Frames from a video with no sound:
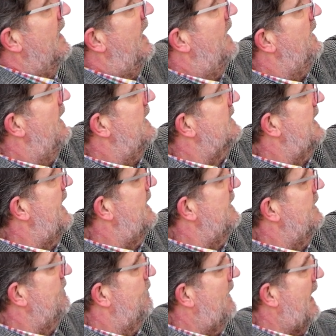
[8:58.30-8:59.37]
a nice
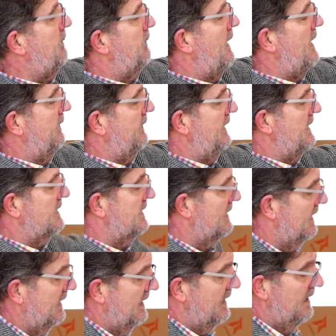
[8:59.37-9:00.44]
handy flap like this.
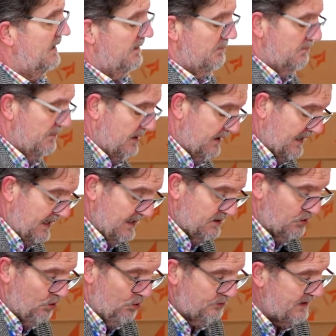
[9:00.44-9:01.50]
Again,
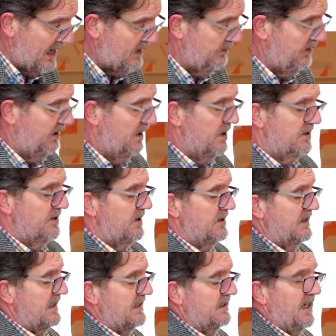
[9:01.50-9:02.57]
it's all down to the
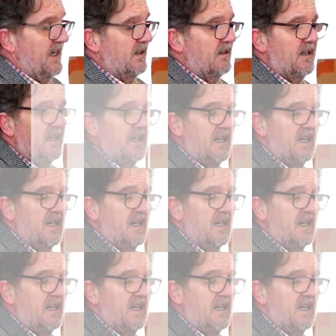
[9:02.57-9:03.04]
detail.